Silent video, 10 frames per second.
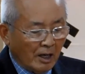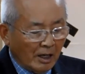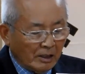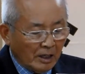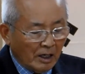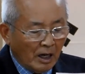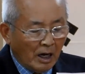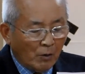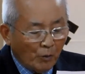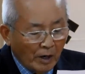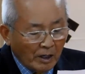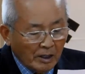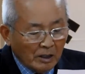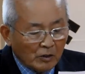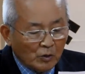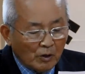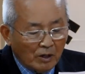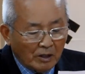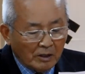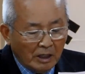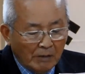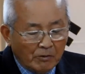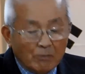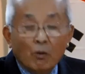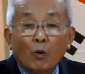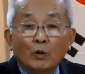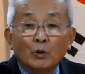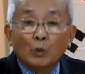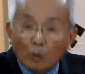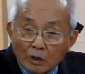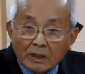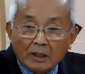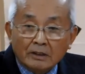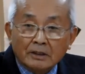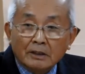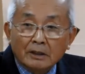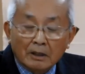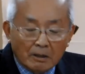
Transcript: and then are waiting to learn even more new skills.